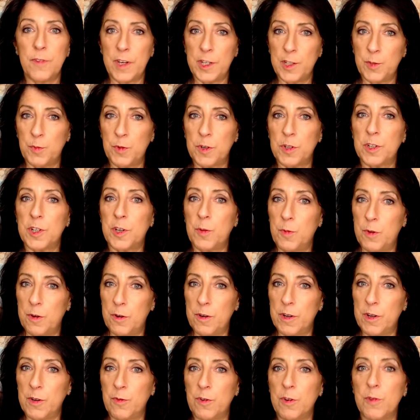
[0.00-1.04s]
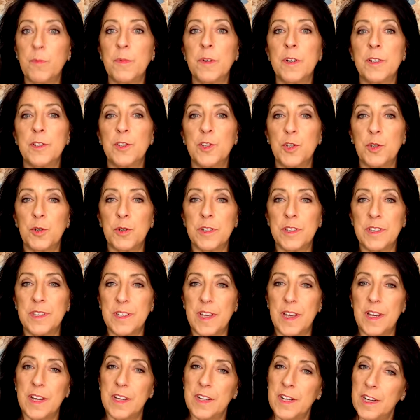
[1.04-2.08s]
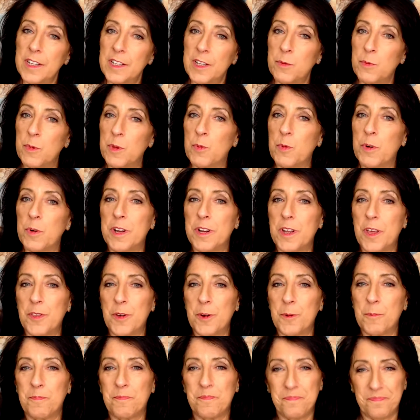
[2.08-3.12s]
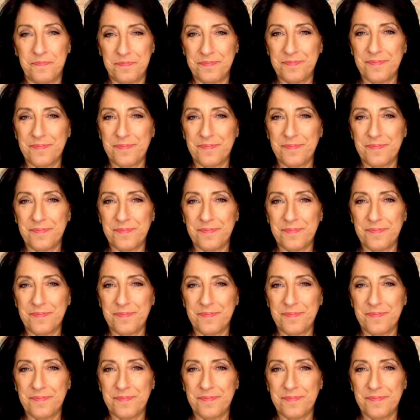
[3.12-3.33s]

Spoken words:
Facebook community group so you can stay connected with one another.